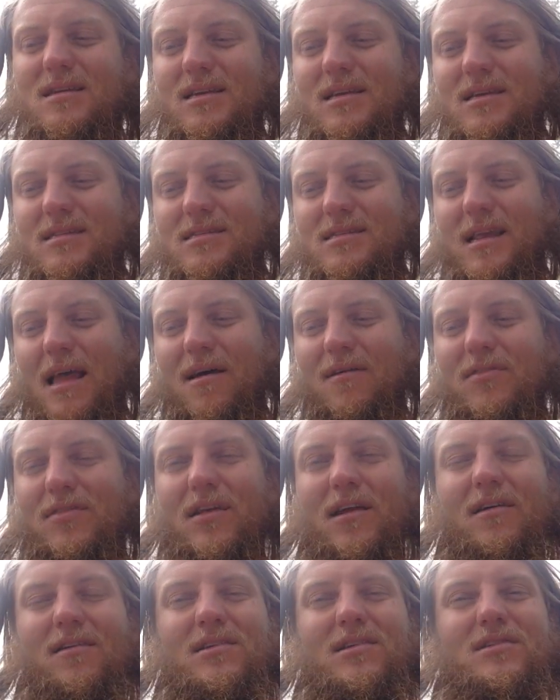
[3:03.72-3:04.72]
it's out
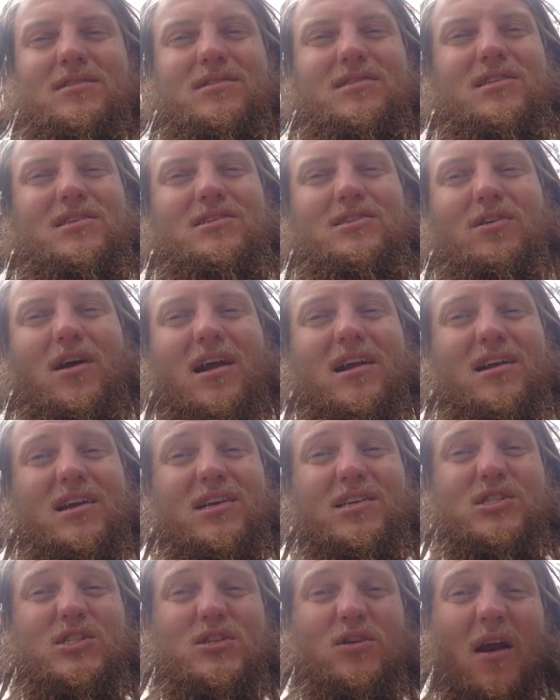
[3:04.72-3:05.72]
there to try to
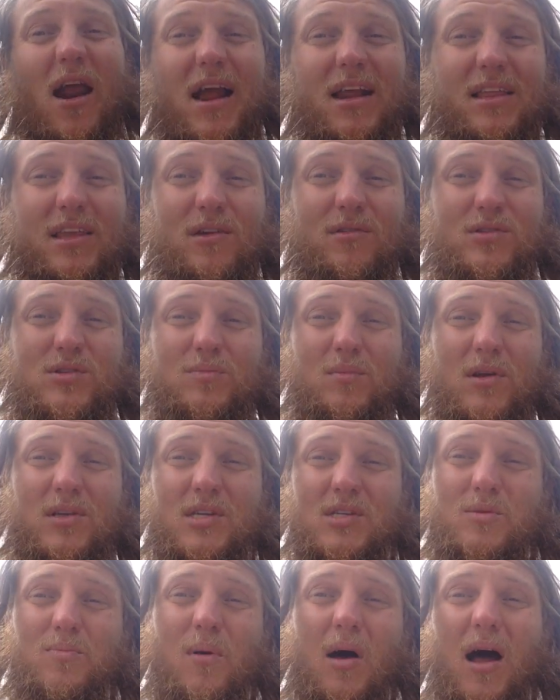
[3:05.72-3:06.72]
distract you as
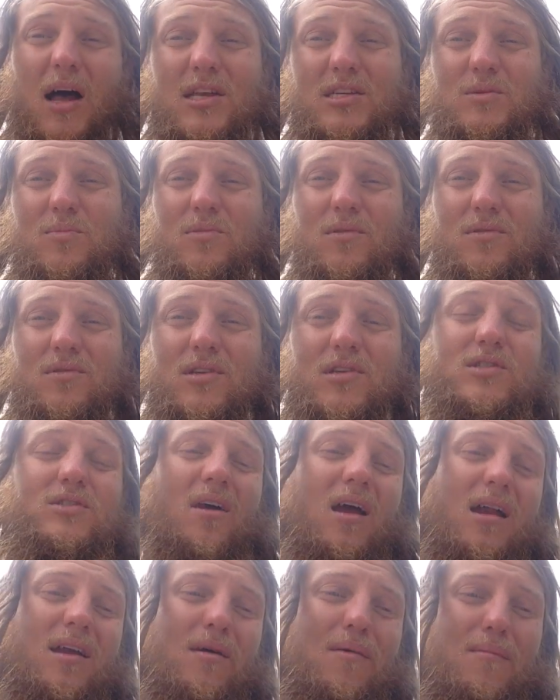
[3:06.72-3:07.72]
much as possible, to
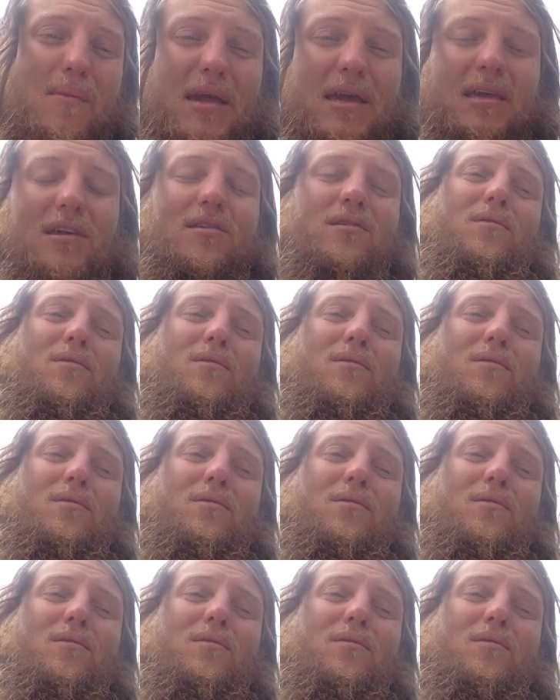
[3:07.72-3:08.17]
try to make